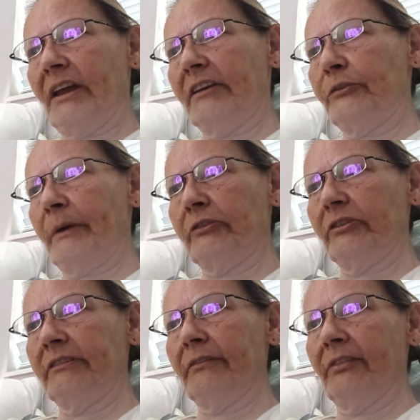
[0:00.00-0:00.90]

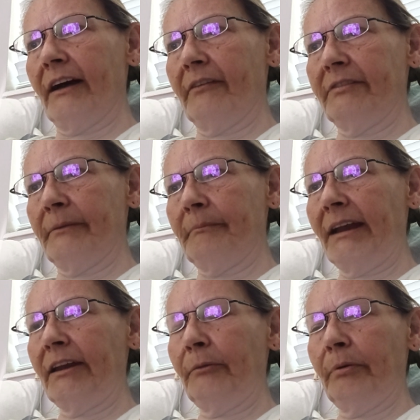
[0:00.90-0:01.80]
expressions of love that
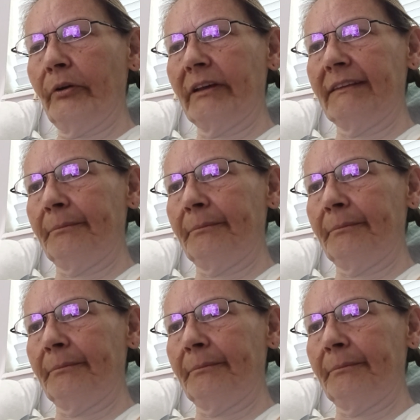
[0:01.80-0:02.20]
mended broken